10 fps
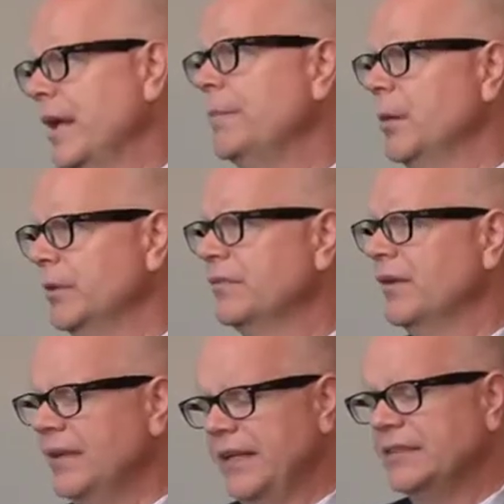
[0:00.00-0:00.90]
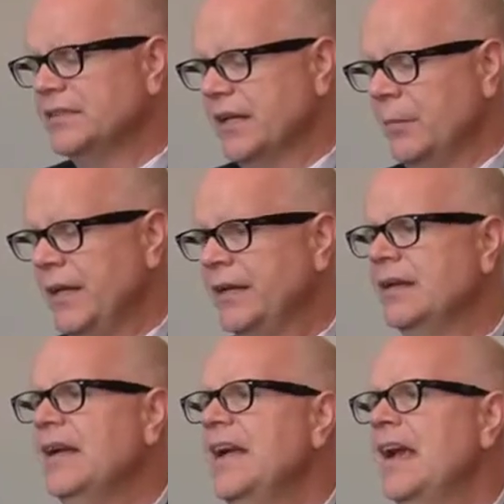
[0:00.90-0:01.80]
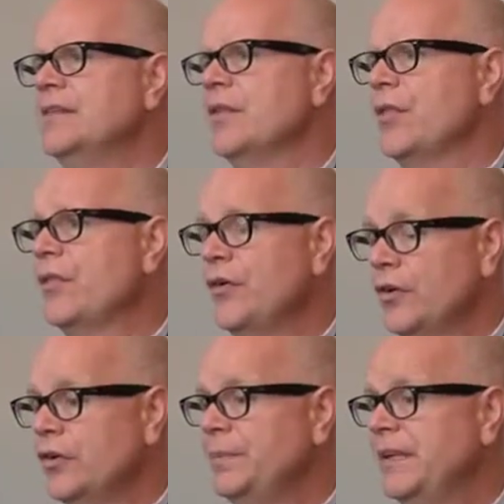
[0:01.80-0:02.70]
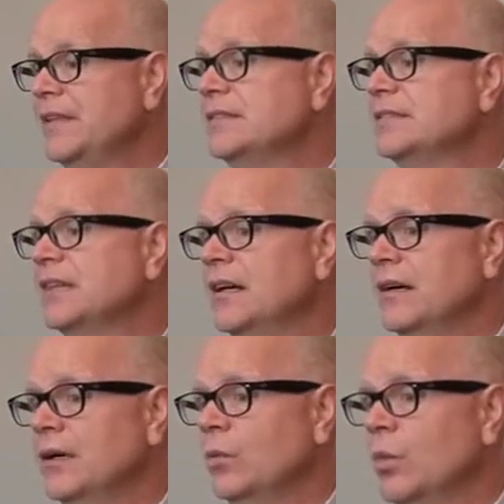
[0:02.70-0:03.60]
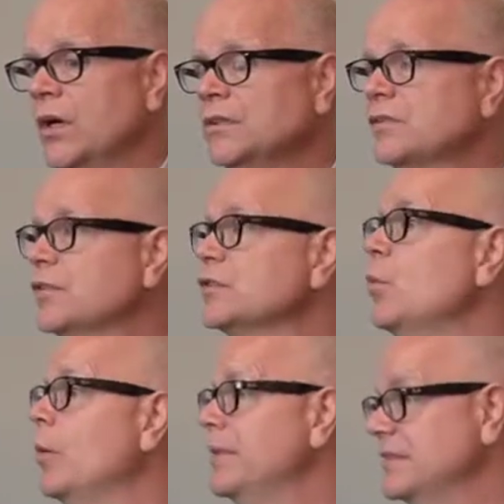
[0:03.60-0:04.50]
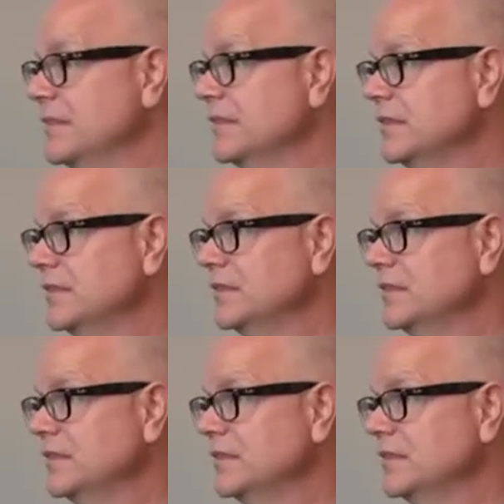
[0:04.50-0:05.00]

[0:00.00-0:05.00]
get public funding to come in. And then the third piece was for small businesses,